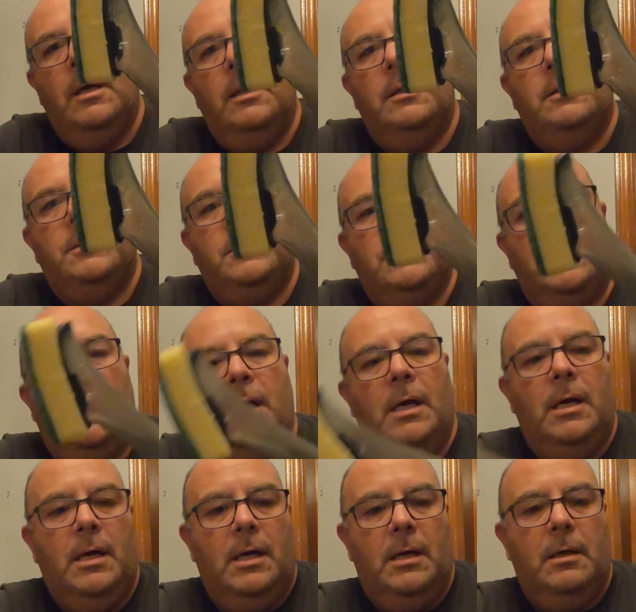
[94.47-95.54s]
It's
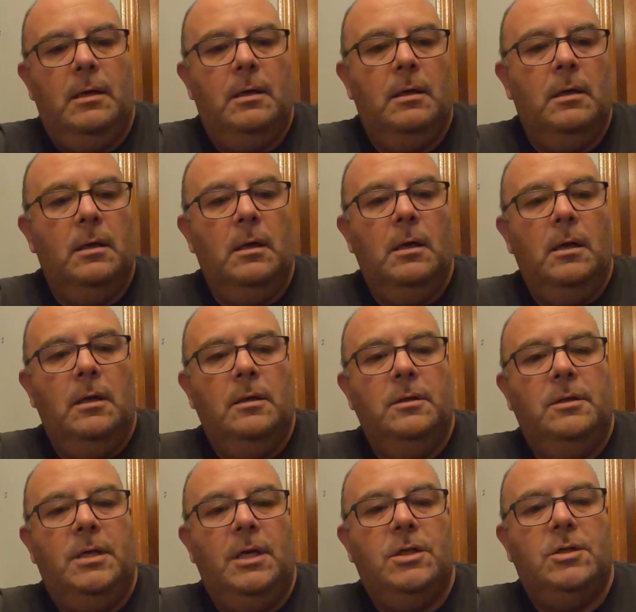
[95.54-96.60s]
a
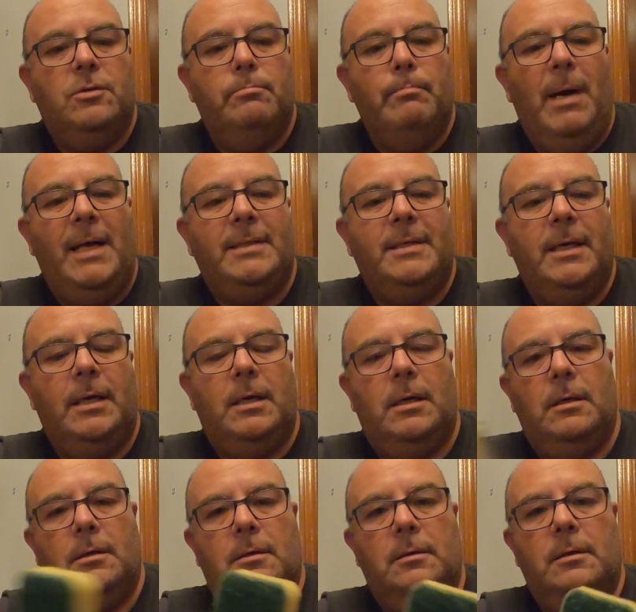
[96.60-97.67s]
Dishmatic.